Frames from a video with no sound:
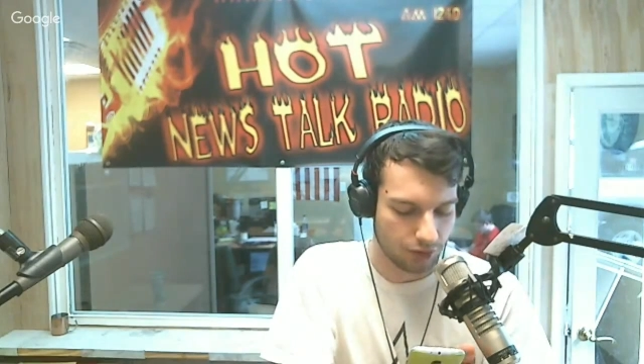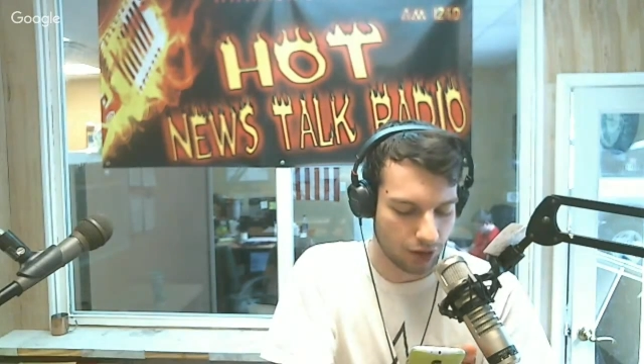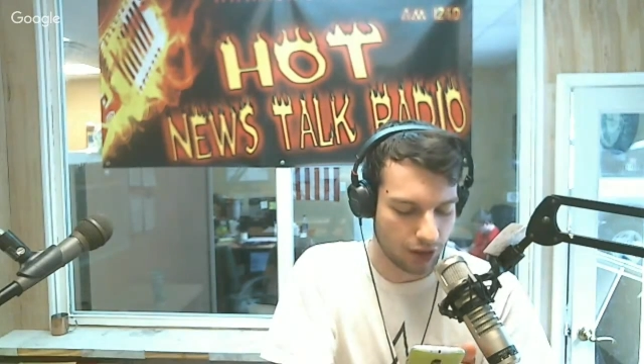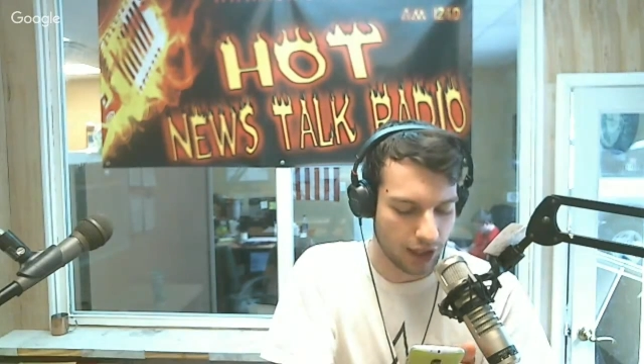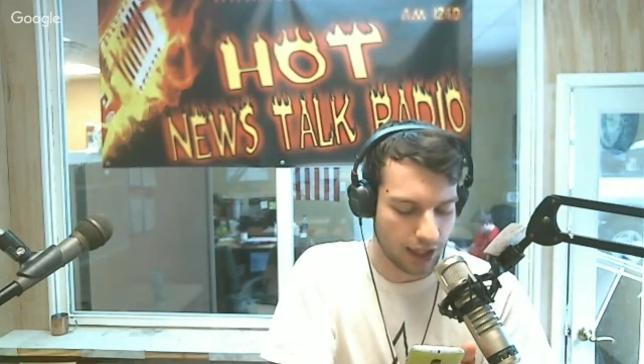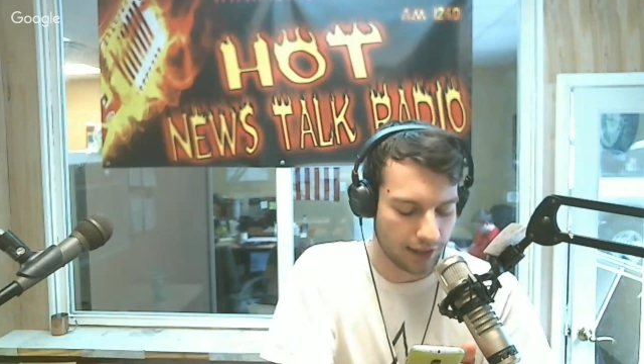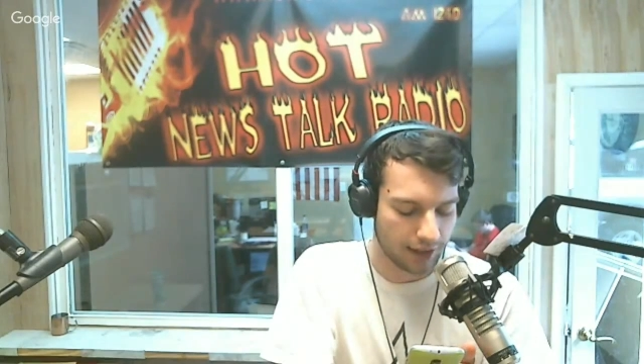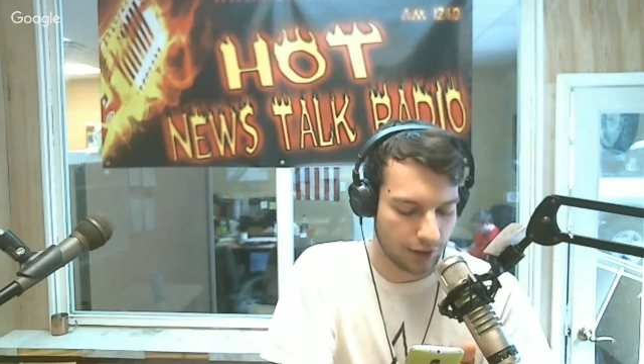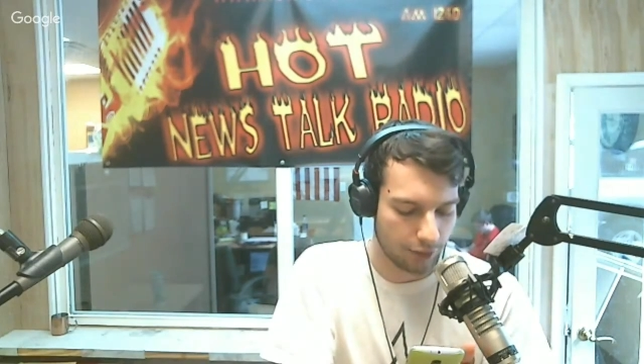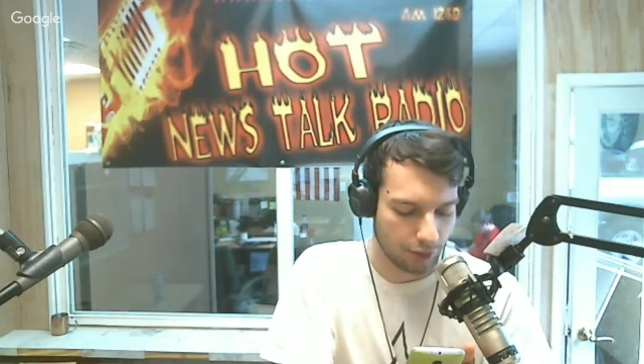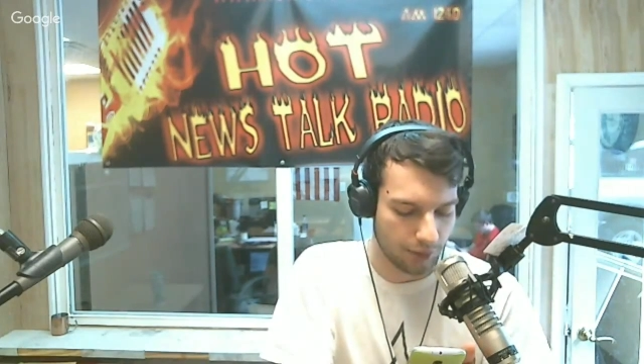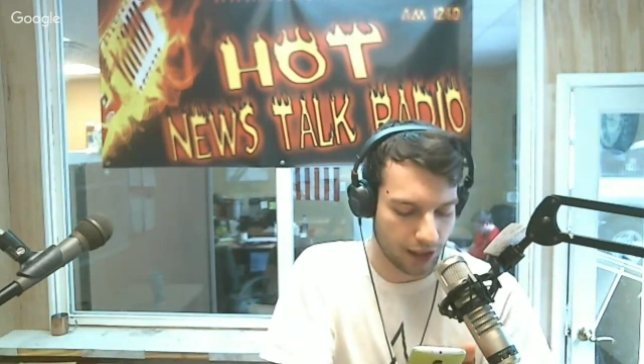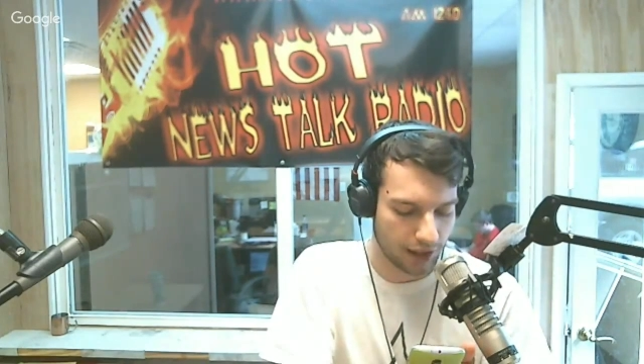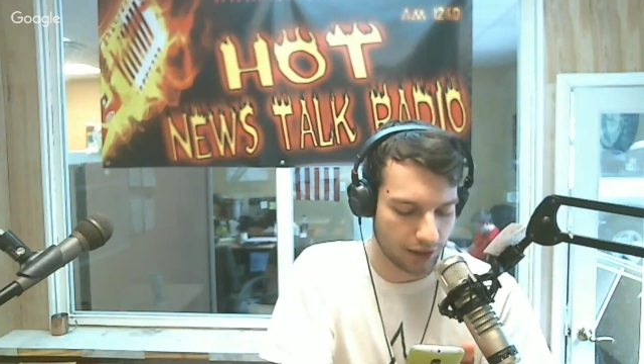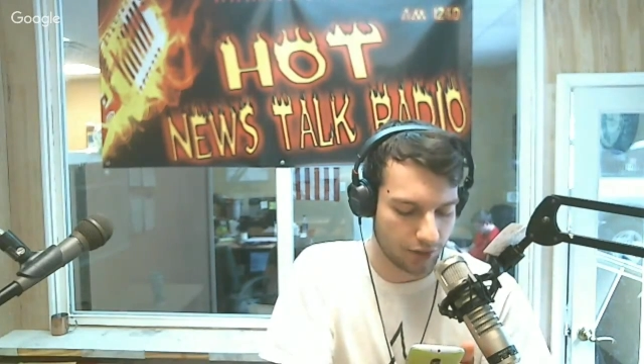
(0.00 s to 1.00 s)
and if you
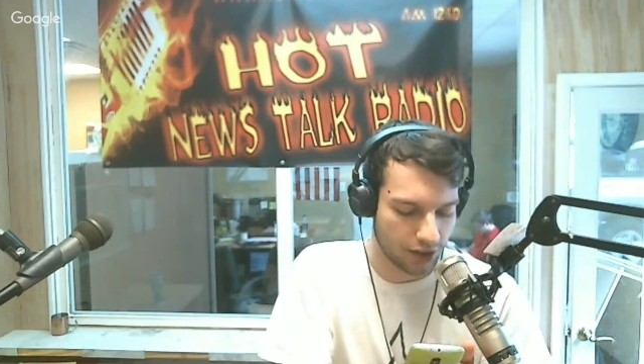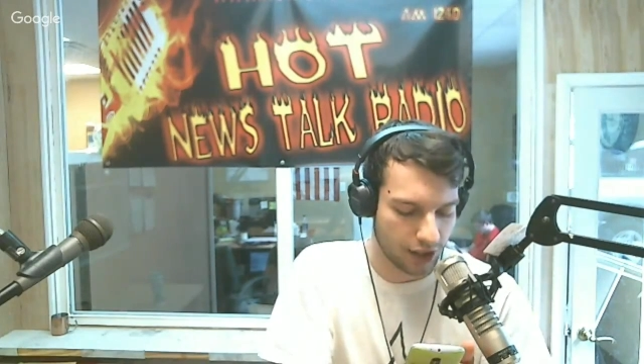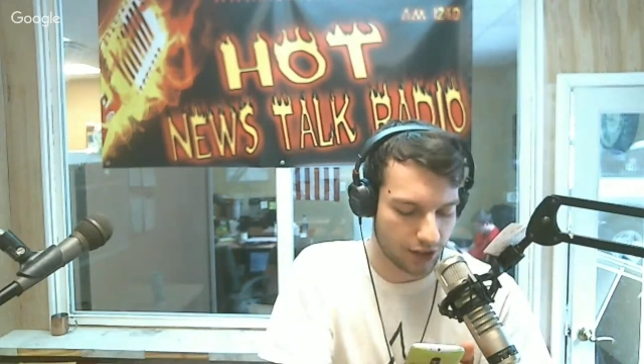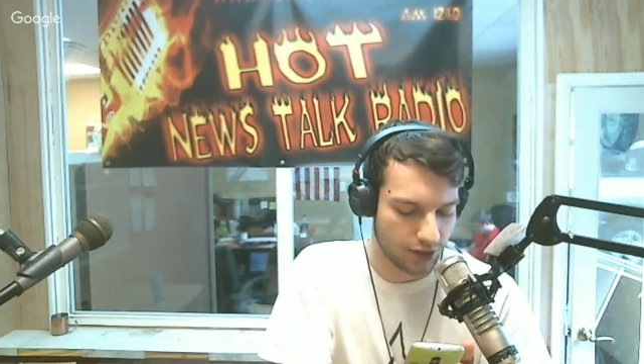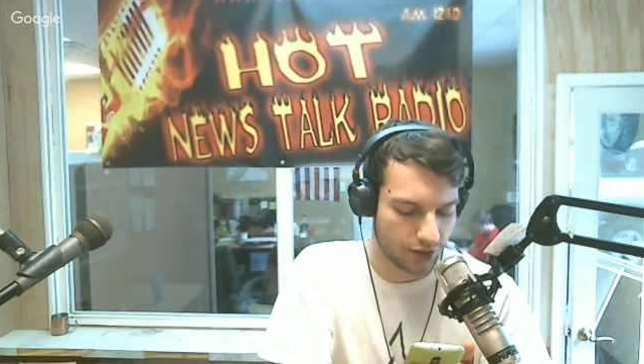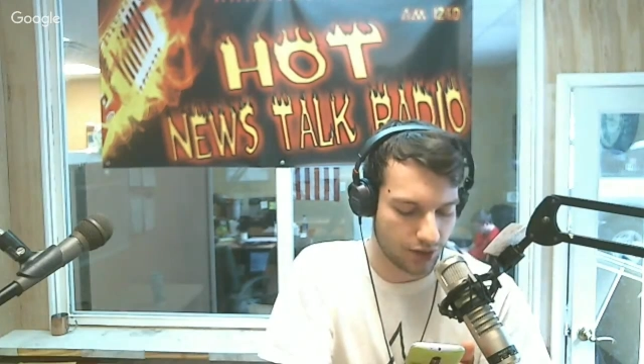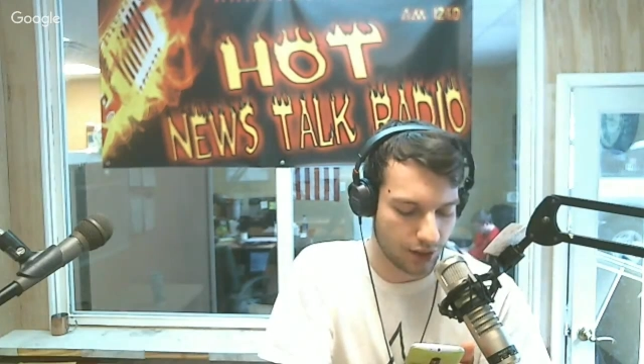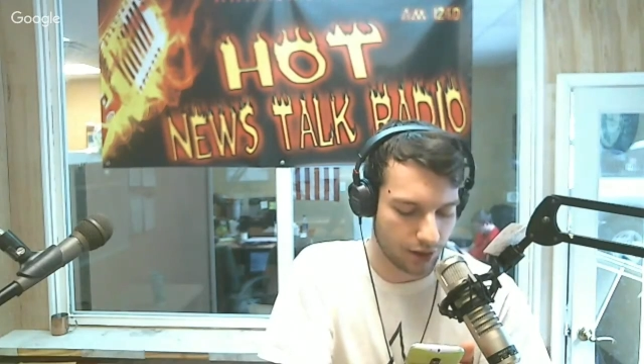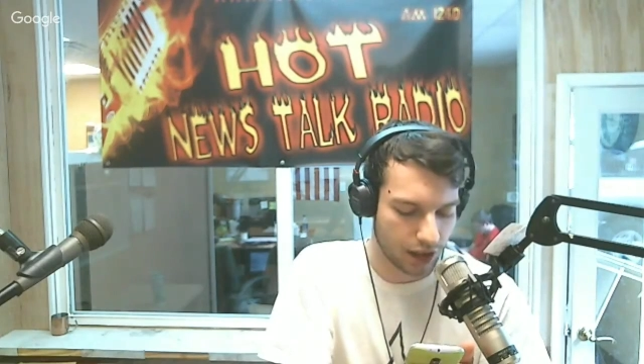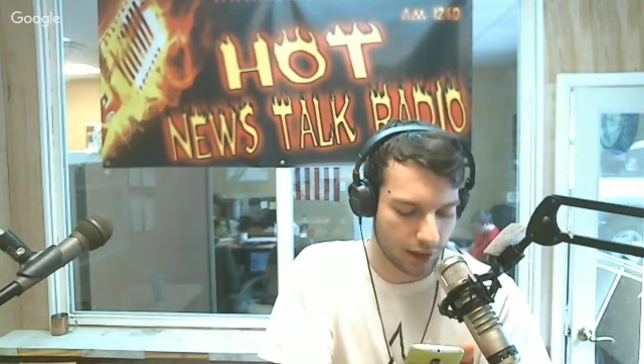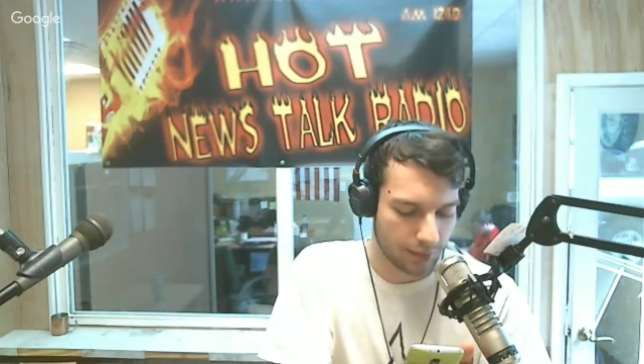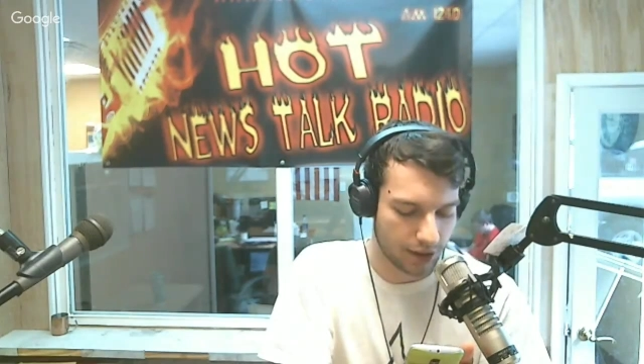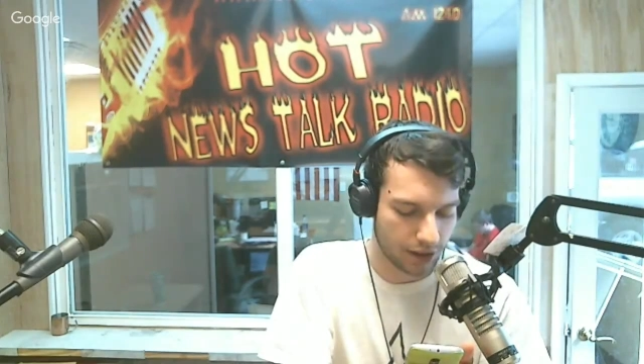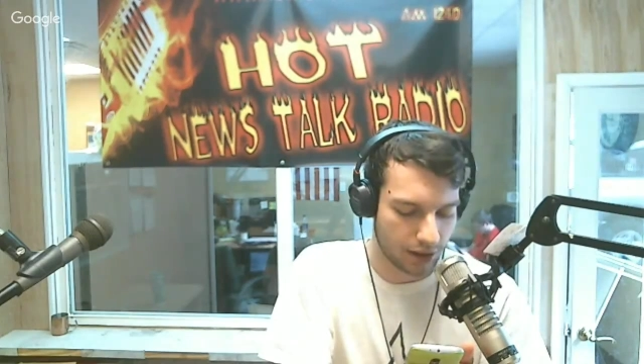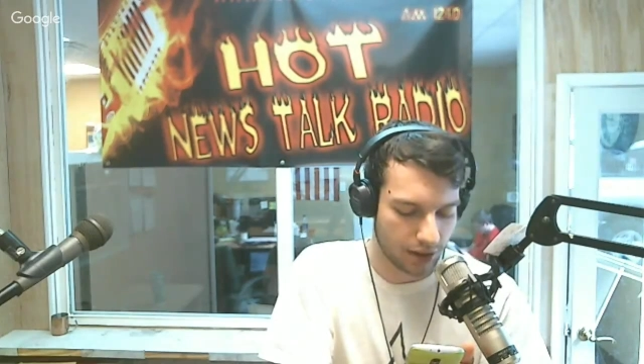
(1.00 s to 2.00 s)
look at the robotic
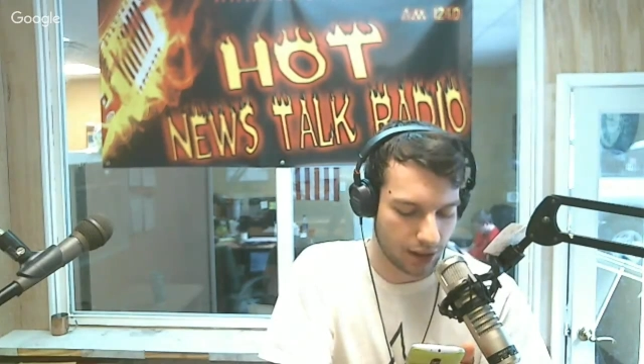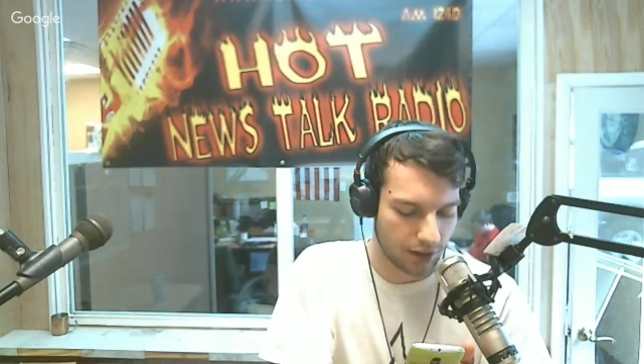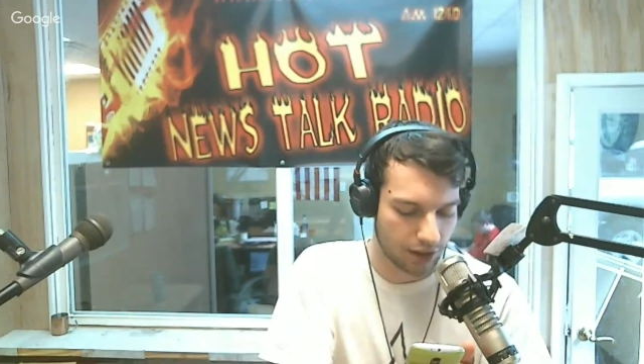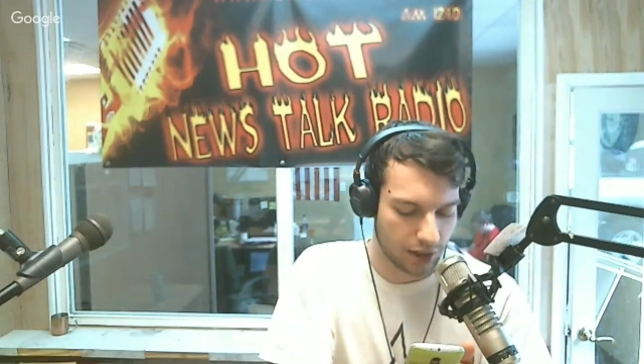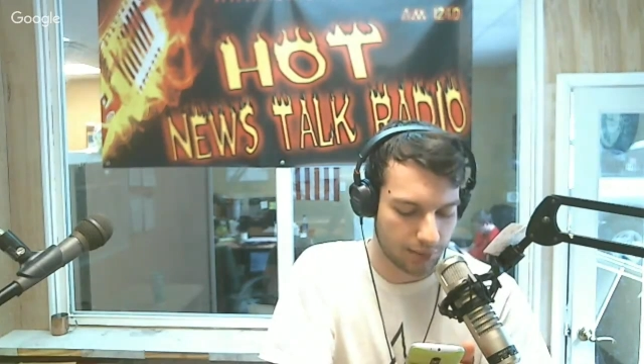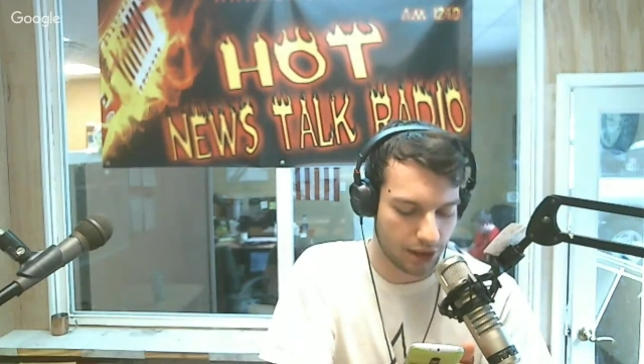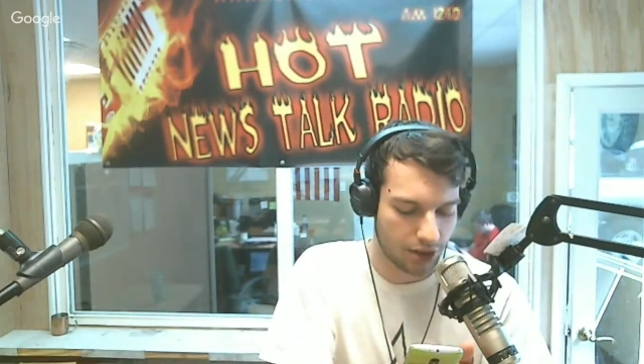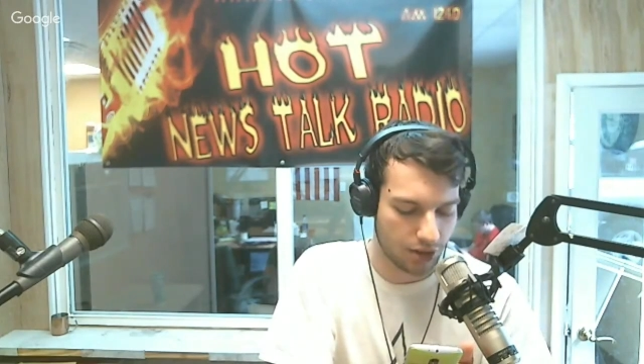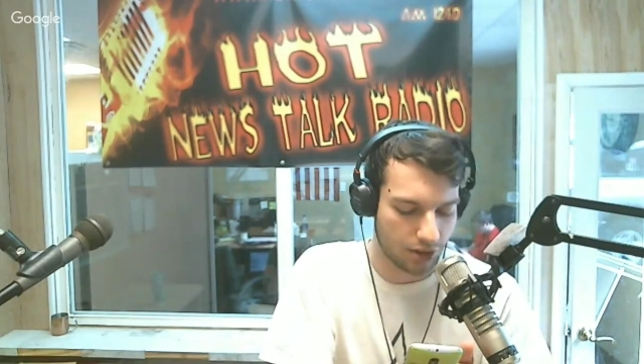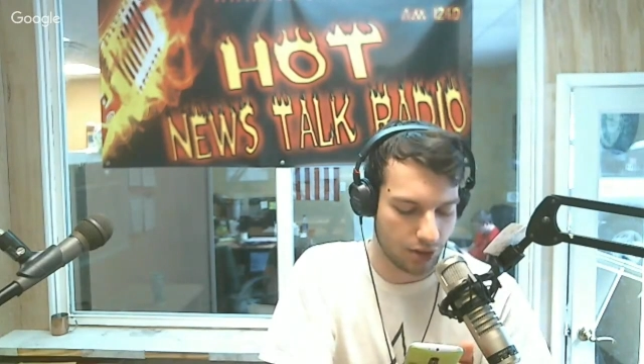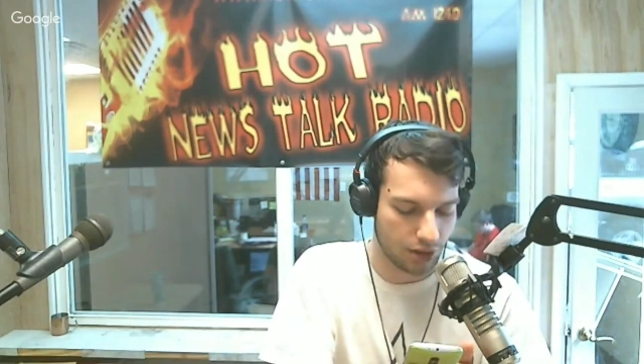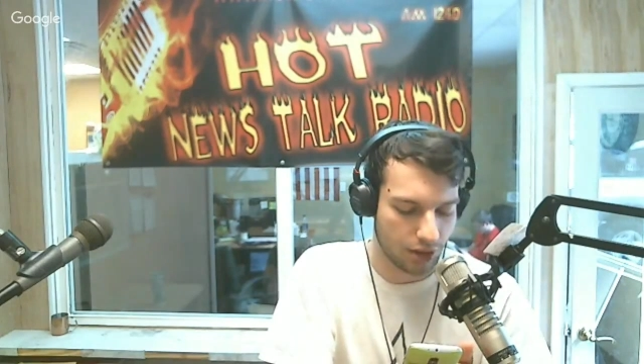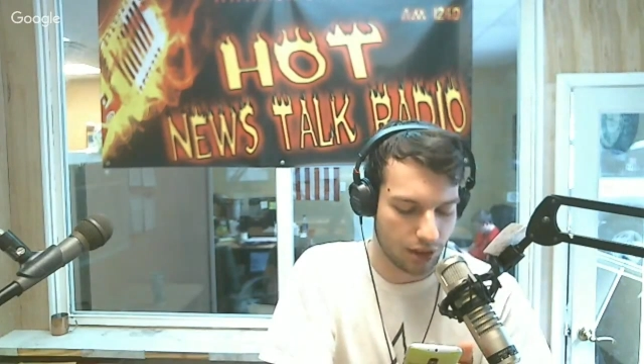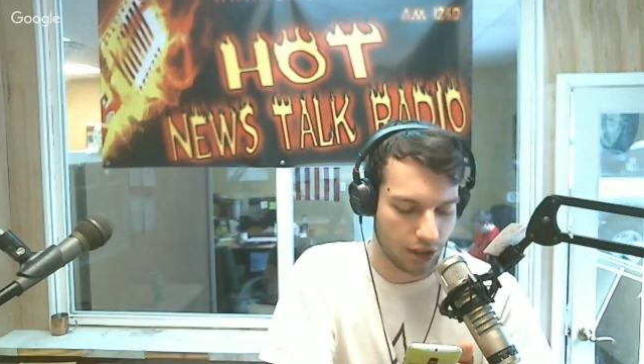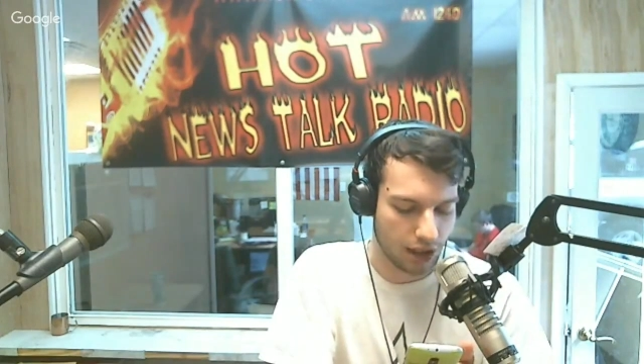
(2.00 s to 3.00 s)
devices that are
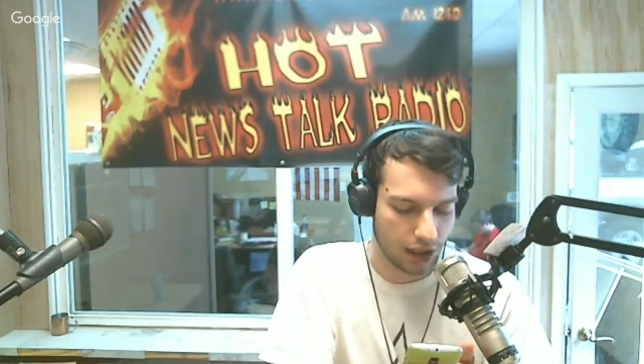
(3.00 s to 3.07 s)
coming into